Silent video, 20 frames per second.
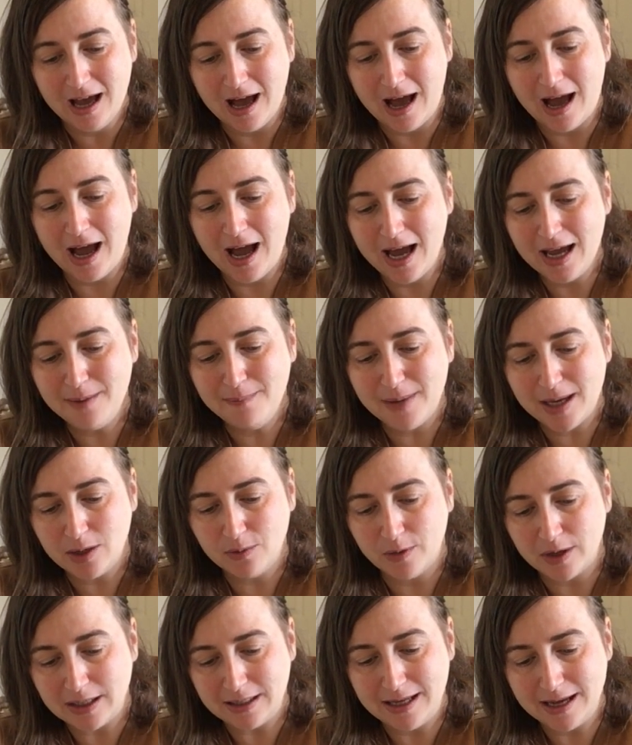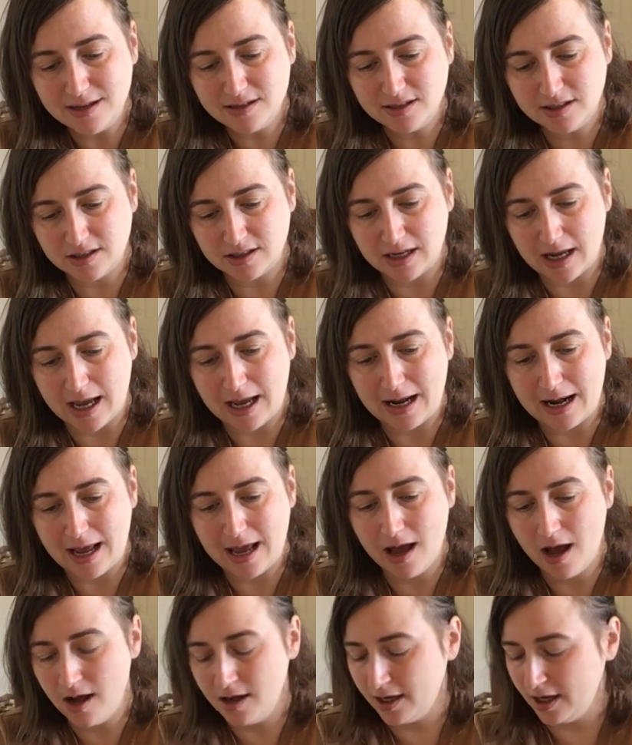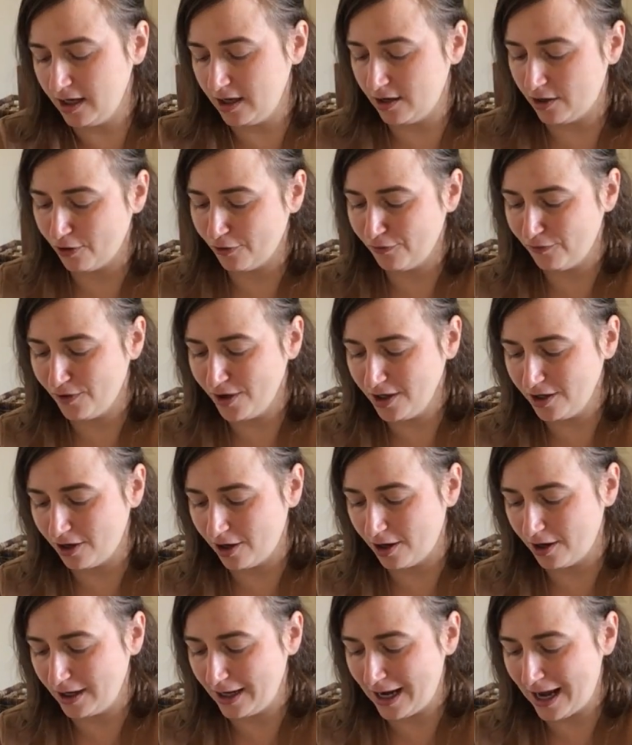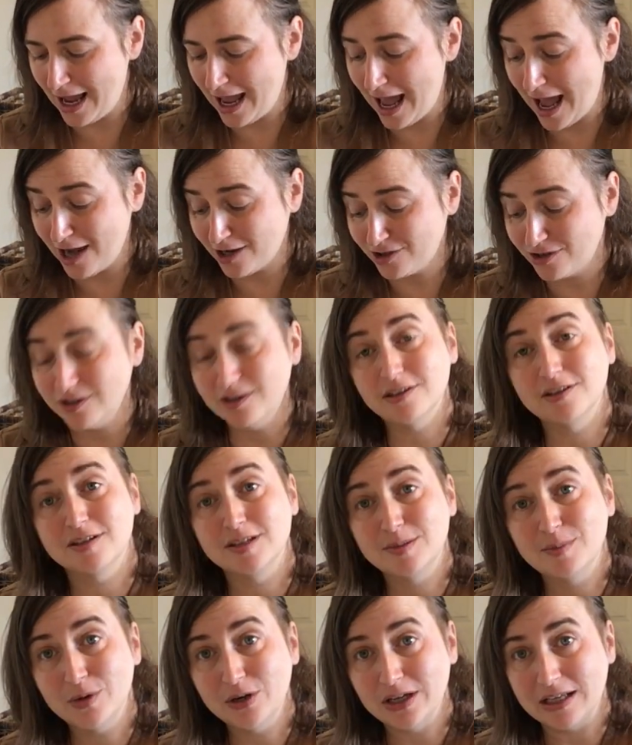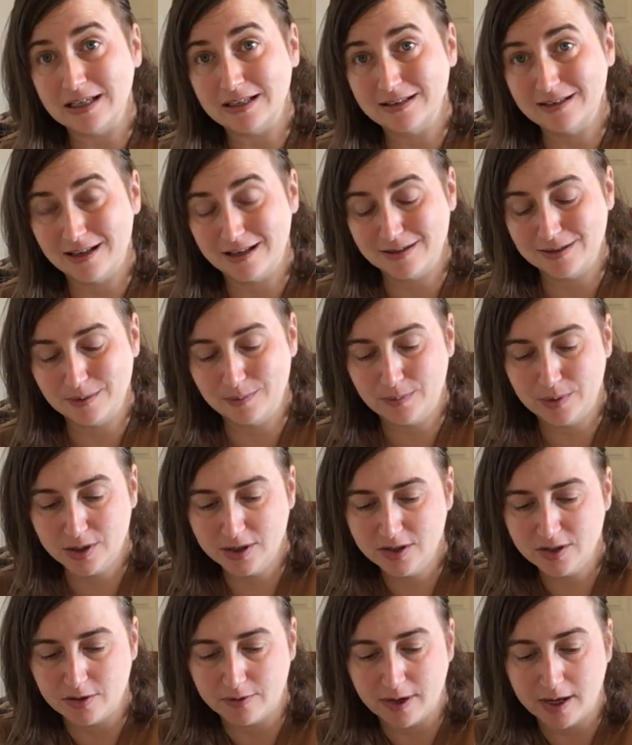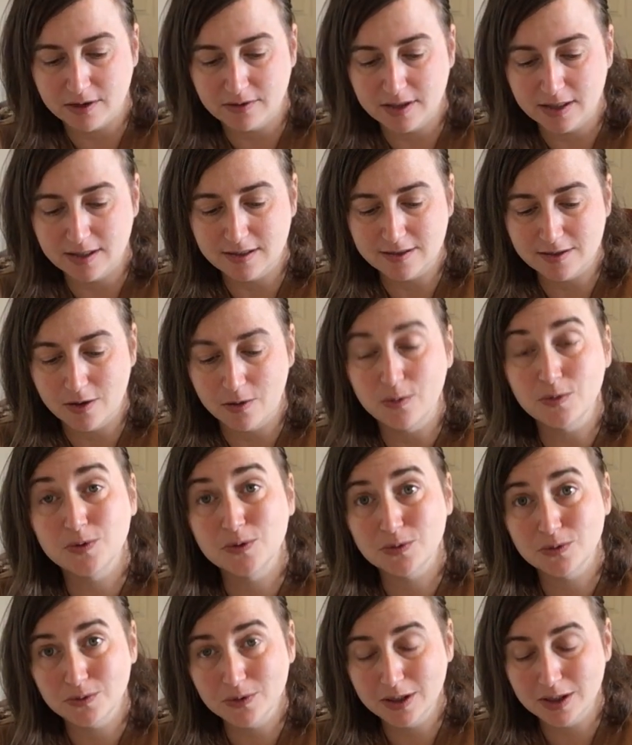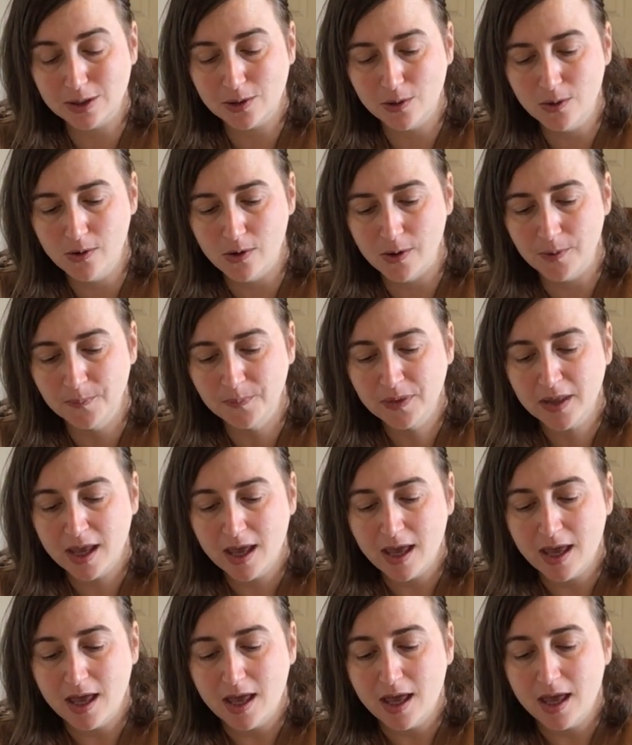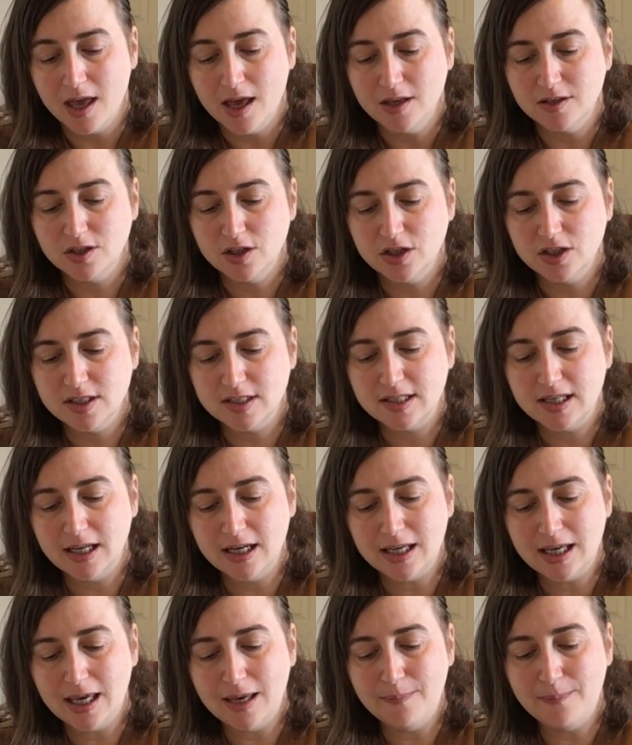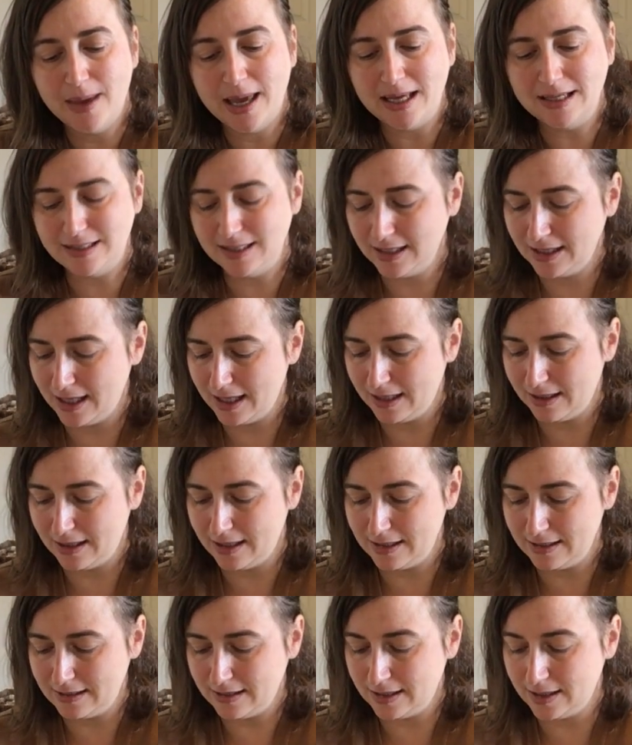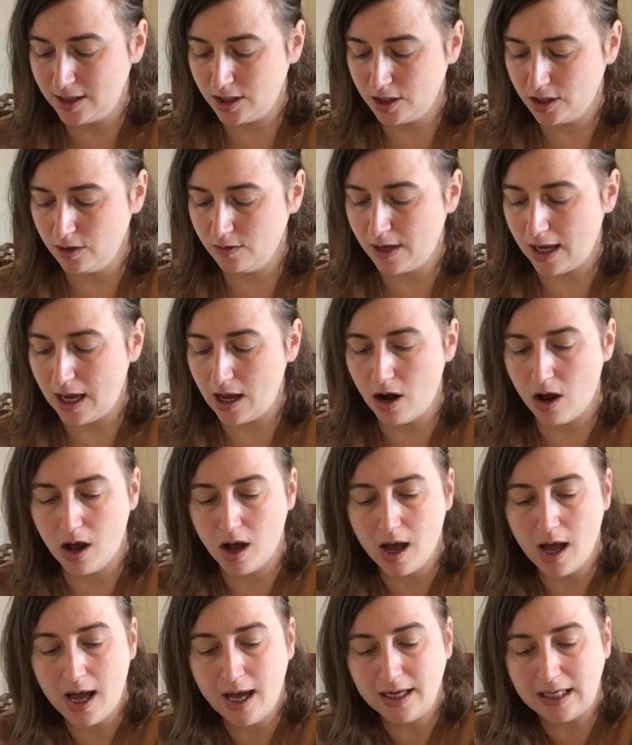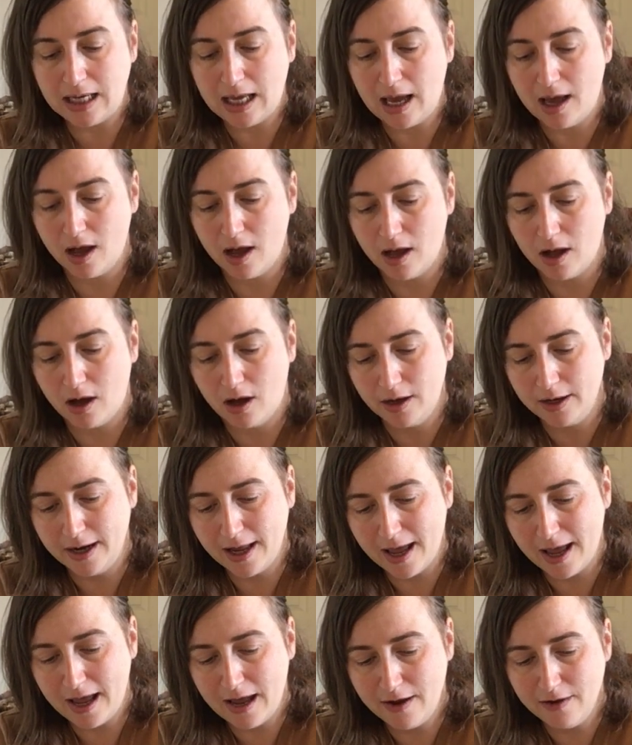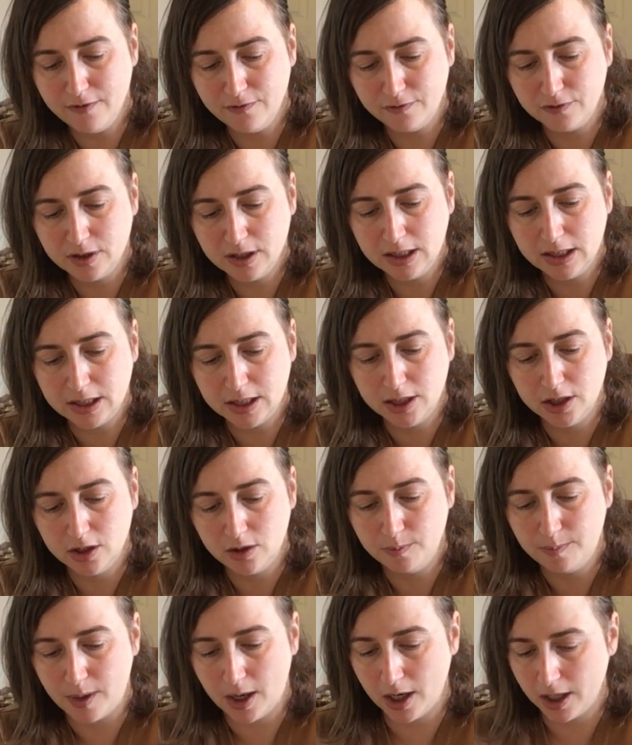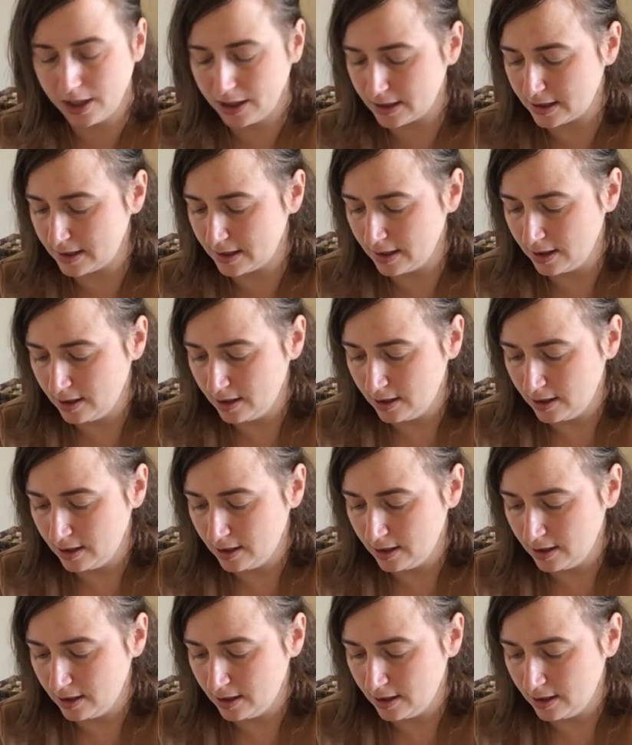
I made one yesterday and I hung it in our front yard, and I actually this morning saw some birds around it, so it was really cool. So you're just going to keep painting like this until you get honey on every little part